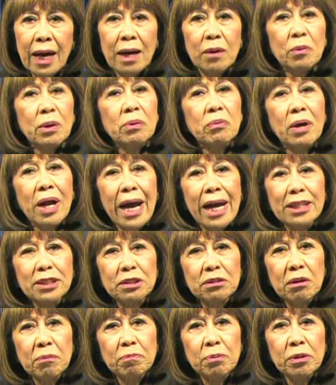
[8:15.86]
We were
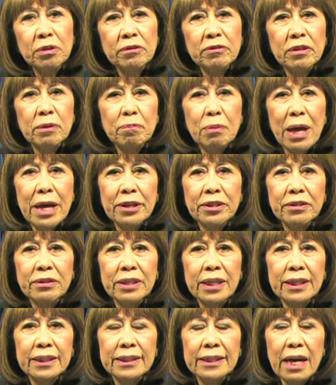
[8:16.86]
asked to approve the plan
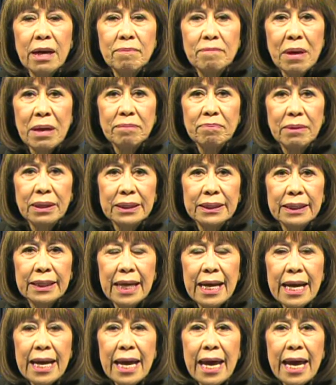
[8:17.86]
unit amendment